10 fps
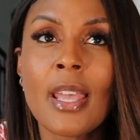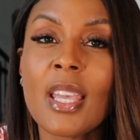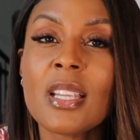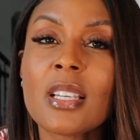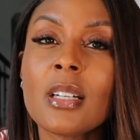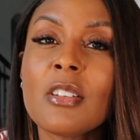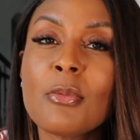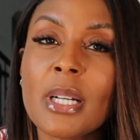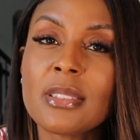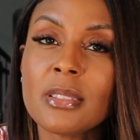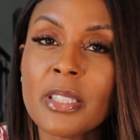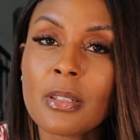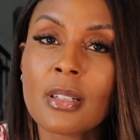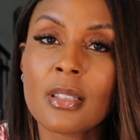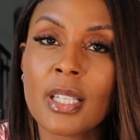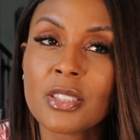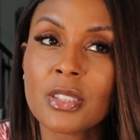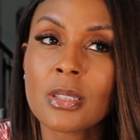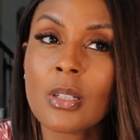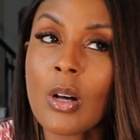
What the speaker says: and of my sneaker collection,